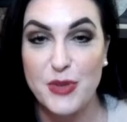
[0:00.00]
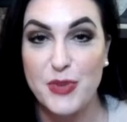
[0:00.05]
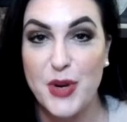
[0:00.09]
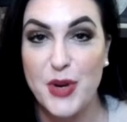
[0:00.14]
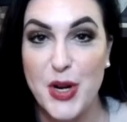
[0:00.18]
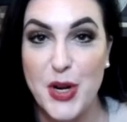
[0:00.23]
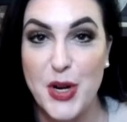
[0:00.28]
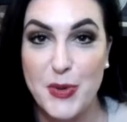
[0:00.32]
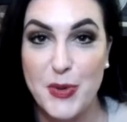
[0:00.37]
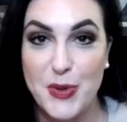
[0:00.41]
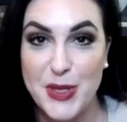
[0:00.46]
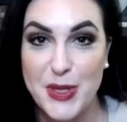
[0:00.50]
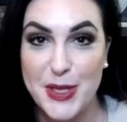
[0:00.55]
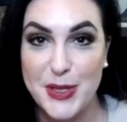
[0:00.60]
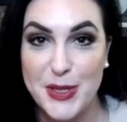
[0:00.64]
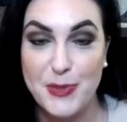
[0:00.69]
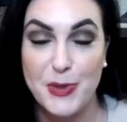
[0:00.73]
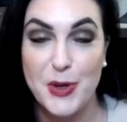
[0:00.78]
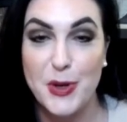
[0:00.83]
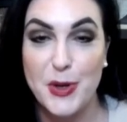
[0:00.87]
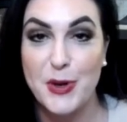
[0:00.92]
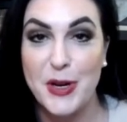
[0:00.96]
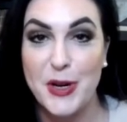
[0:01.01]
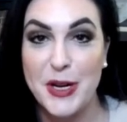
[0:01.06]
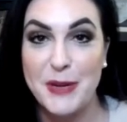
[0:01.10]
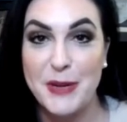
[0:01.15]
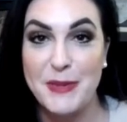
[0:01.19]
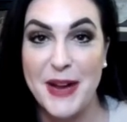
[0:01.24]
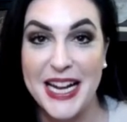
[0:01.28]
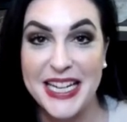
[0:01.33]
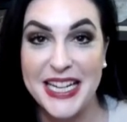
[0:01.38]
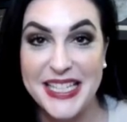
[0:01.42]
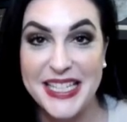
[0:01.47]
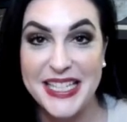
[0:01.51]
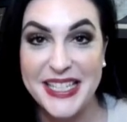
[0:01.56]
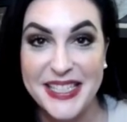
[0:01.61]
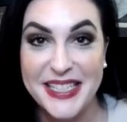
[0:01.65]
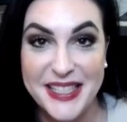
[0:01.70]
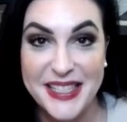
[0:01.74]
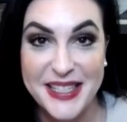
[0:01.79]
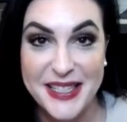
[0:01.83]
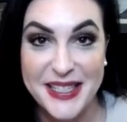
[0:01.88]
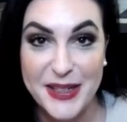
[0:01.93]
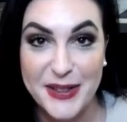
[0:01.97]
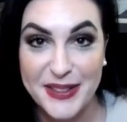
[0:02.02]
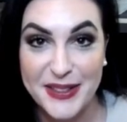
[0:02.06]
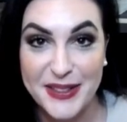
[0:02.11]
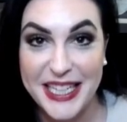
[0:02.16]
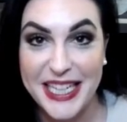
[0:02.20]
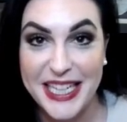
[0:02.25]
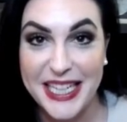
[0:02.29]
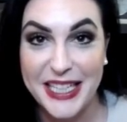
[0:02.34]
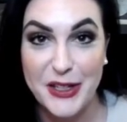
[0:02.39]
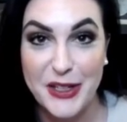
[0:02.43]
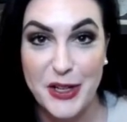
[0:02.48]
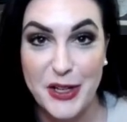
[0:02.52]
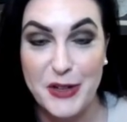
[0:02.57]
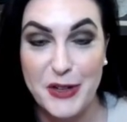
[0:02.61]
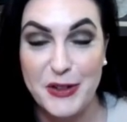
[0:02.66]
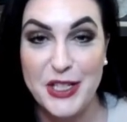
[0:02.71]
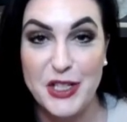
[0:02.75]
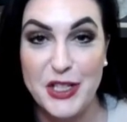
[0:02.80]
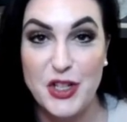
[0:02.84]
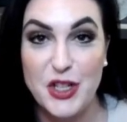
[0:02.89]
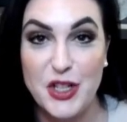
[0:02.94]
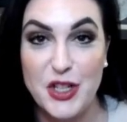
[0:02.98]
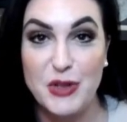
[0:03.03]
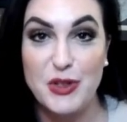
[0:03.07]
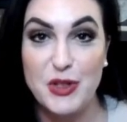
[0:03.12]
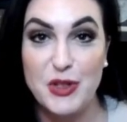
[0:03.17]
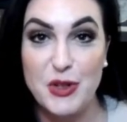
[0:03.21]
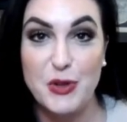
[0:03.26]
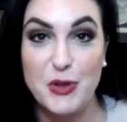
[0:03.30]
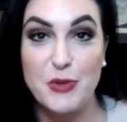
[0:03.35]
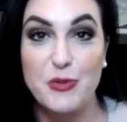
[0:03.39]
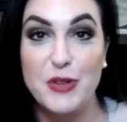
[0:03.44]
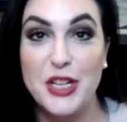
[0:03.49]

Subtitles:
to partner with this program, I sincerely encourage you to